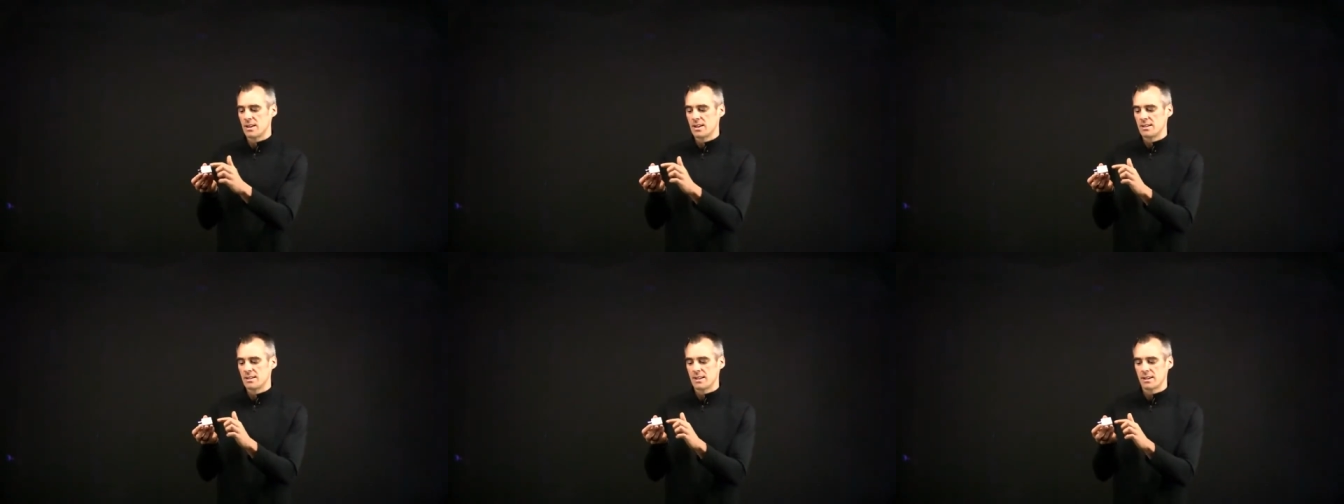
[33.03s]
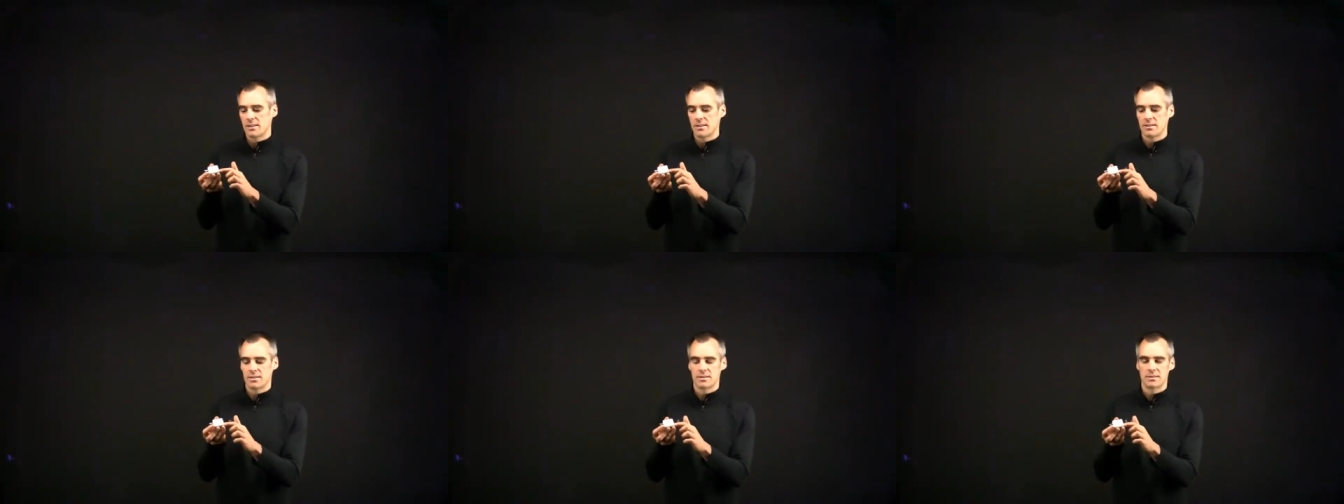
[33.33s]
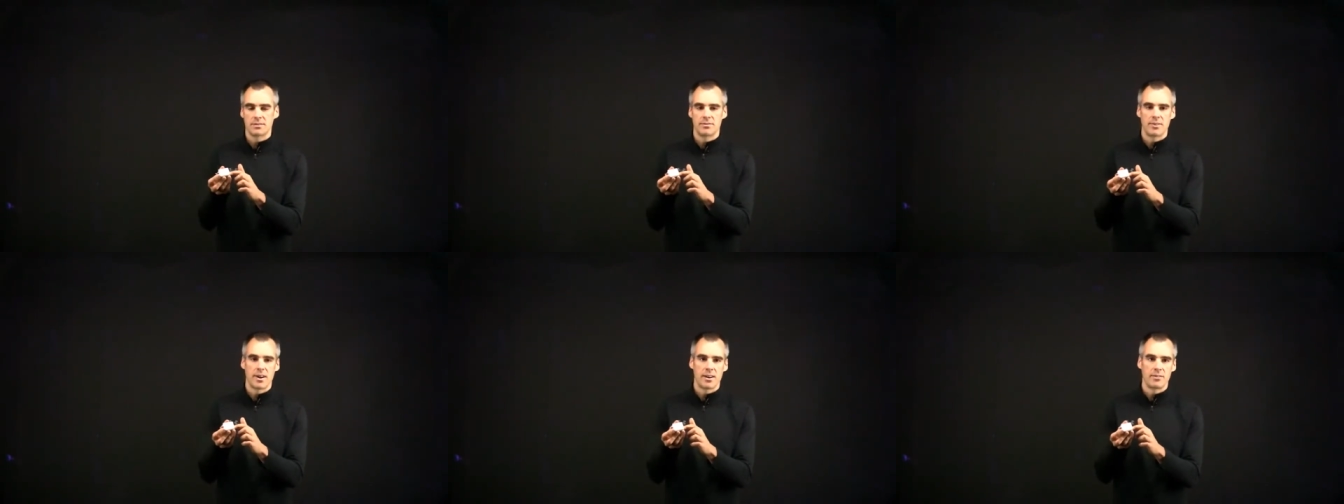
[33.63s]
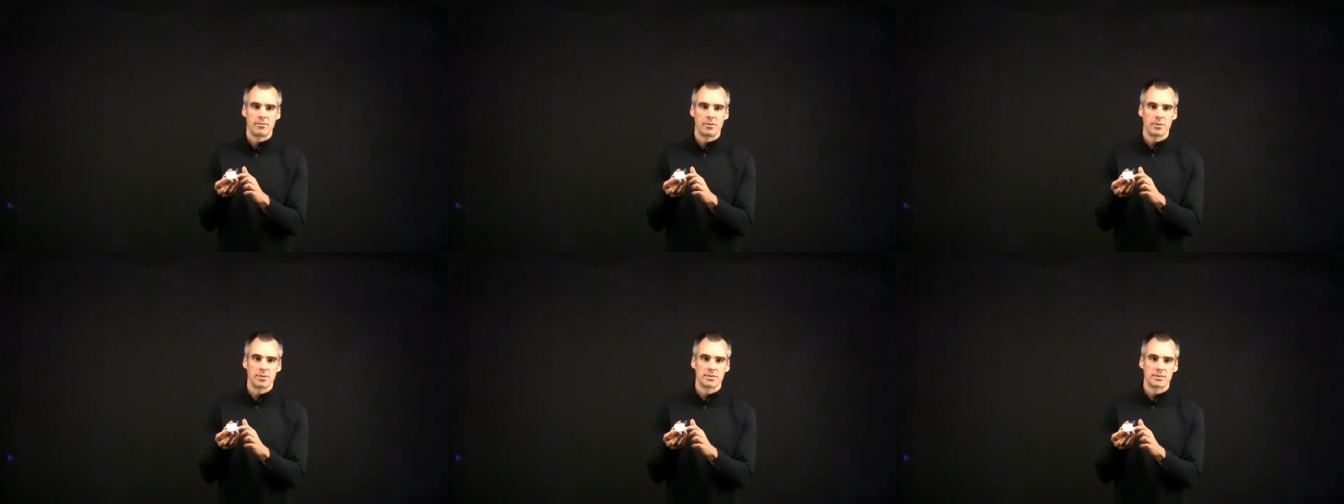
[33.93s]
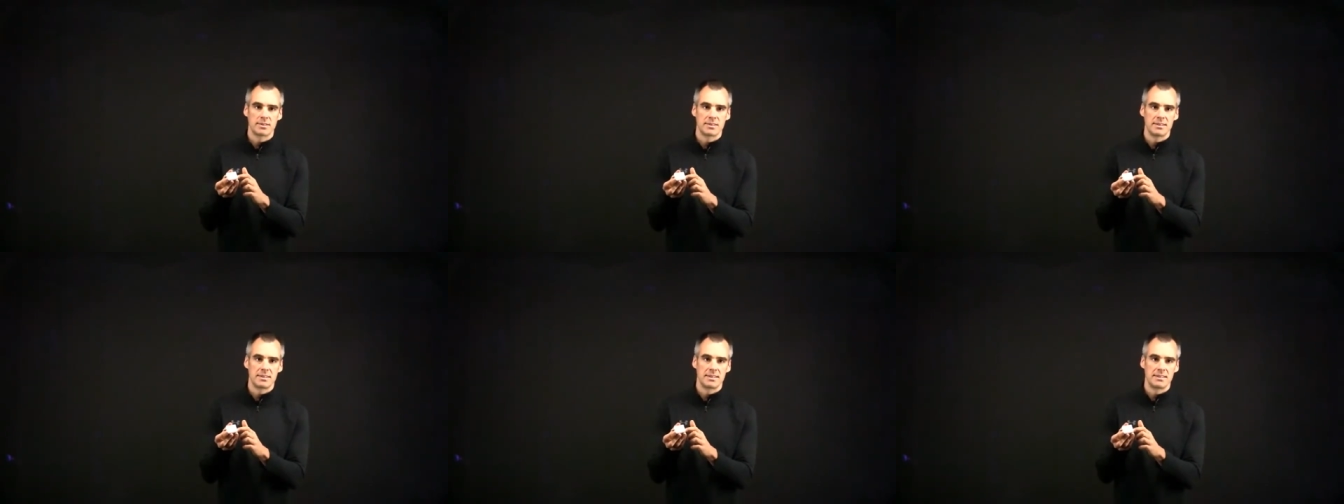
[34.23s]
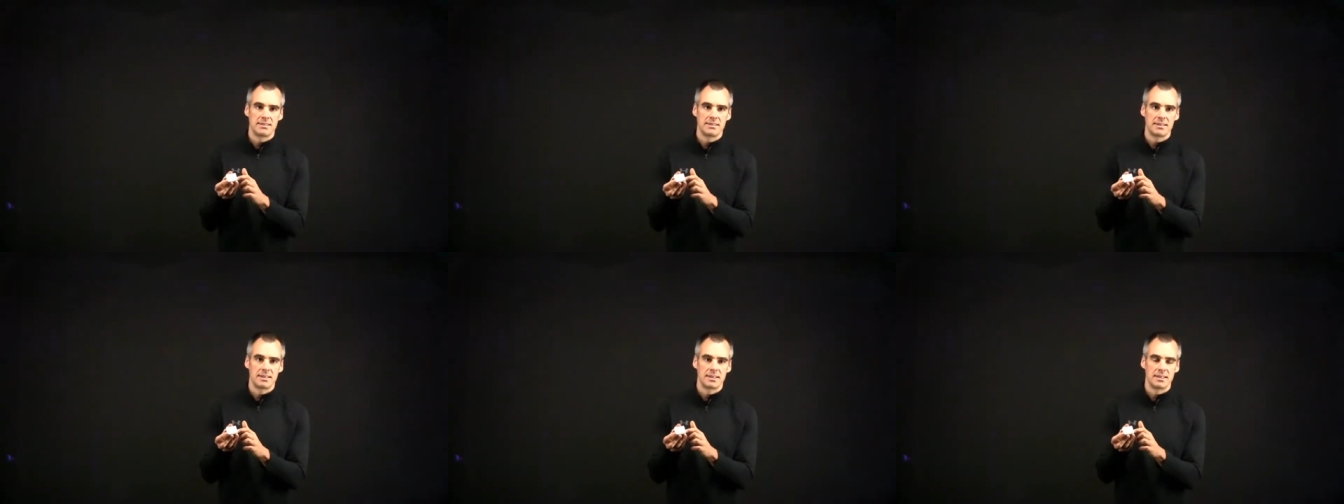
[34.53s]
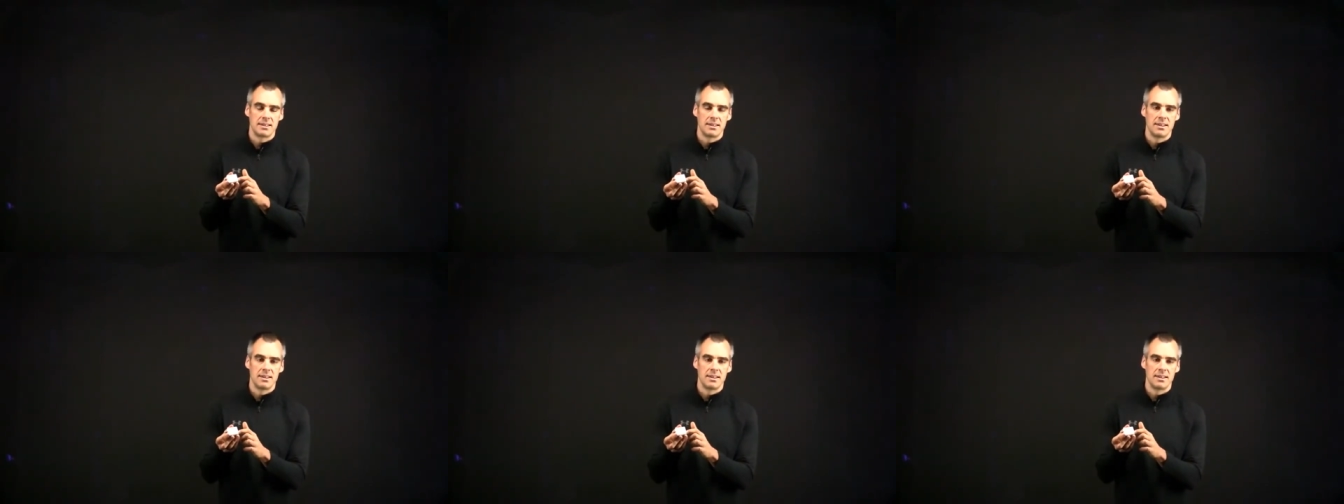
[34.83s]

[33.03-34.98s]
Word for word: down to this 5 volts DC.